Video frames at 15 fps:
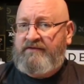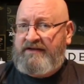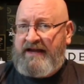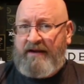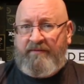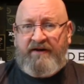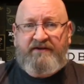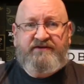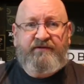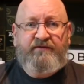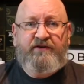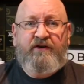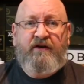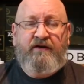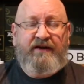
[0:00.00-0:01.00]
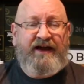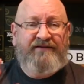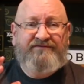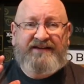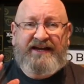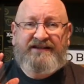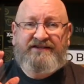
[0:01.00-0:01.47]
Cabernet Sauvignon,
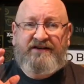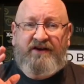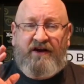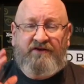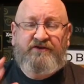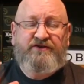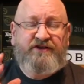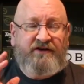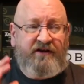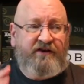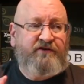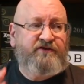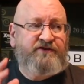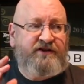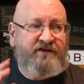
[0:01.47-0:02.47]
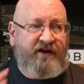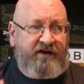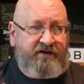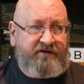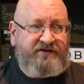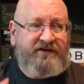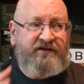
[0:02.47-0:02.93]
I've tasted hundreds and hundreds and
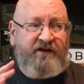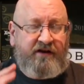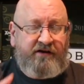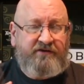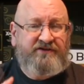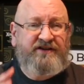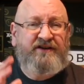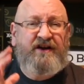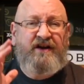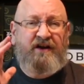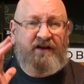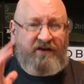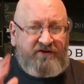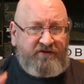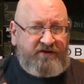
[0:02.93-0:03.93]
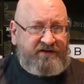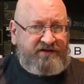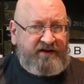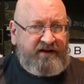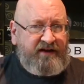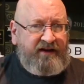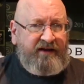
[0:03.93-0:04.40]
hundreds and hundreds and hundreds
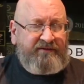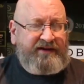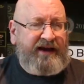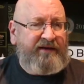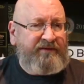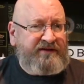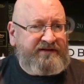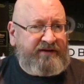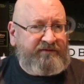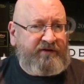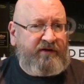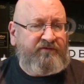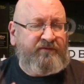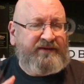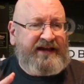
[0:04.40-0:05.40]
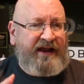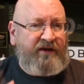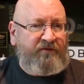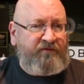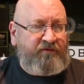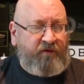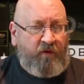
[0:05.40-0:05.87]
of Cabernet Sauvignon from
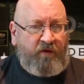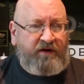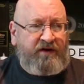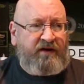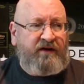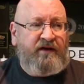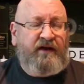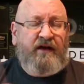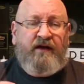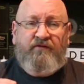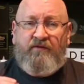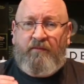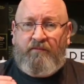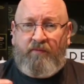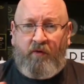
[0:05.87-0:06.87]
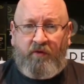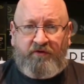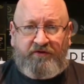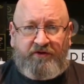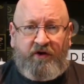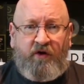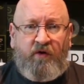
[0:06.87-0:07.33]
California, from
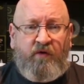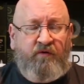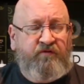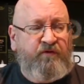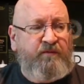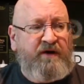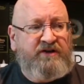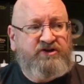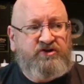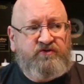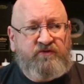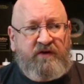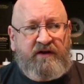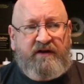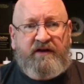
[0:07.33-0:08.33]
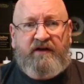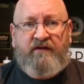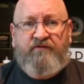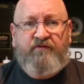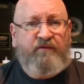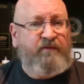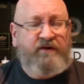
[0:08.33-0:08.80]
Bordeaux, from Australia,
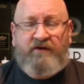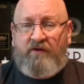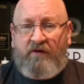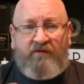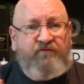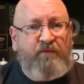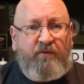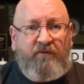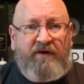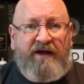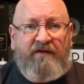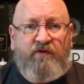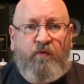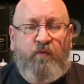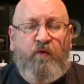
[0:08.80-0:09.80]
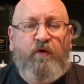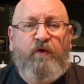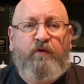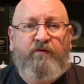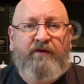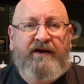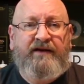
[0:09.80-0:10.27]
from, you know, from around the
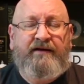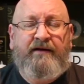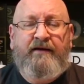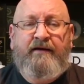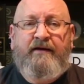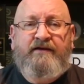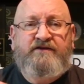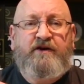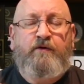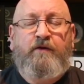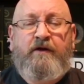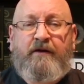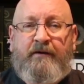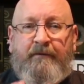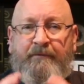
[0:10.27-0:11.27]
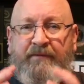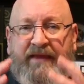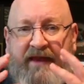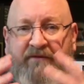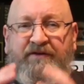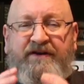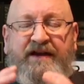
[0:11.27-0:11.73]
world, right? So
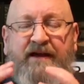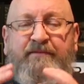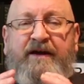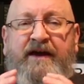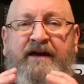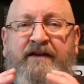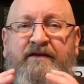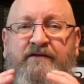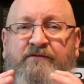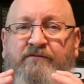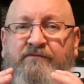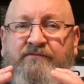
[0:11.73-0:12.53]
every time I,